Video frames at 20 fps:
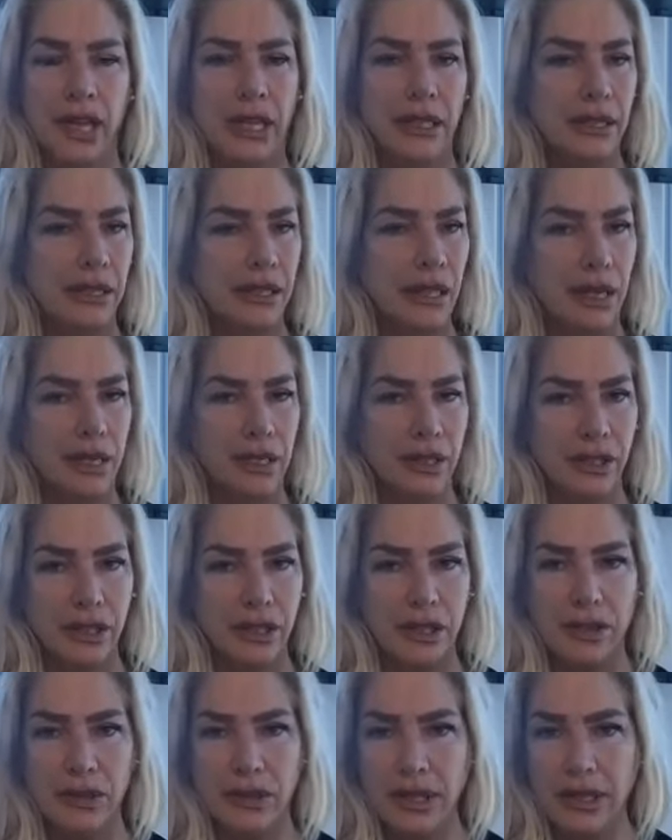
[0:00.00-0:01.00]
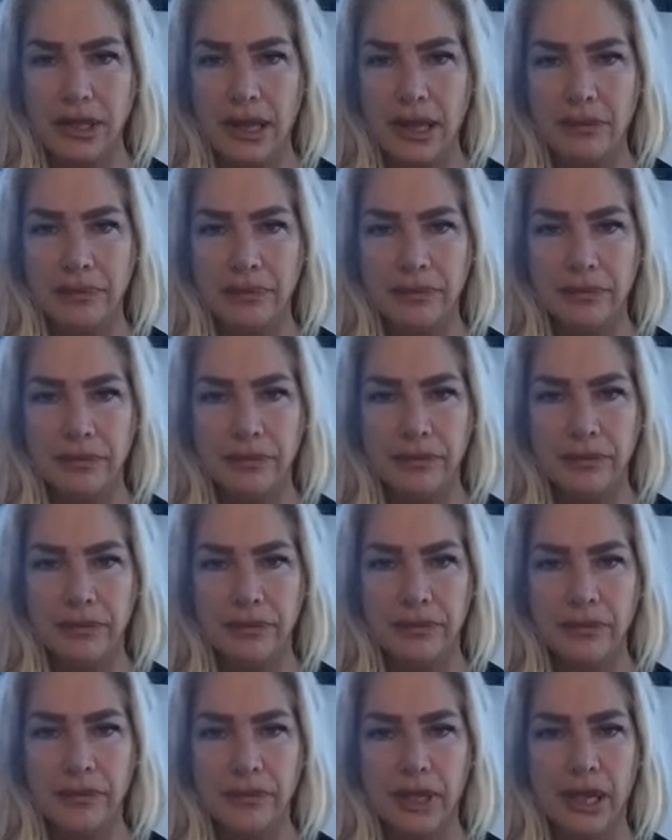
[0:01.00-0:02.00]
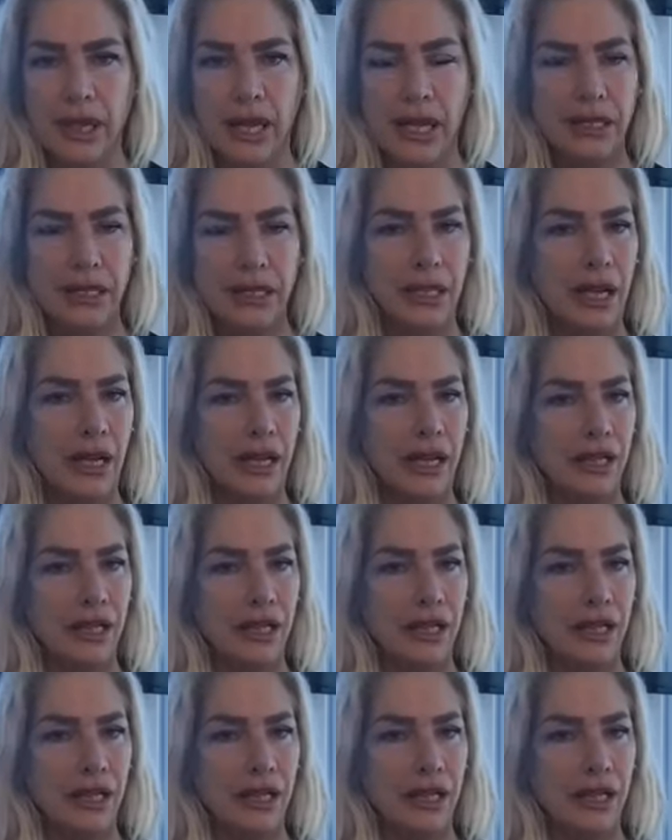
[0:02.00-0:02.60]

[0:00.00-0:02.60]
It's not excusing them. It's not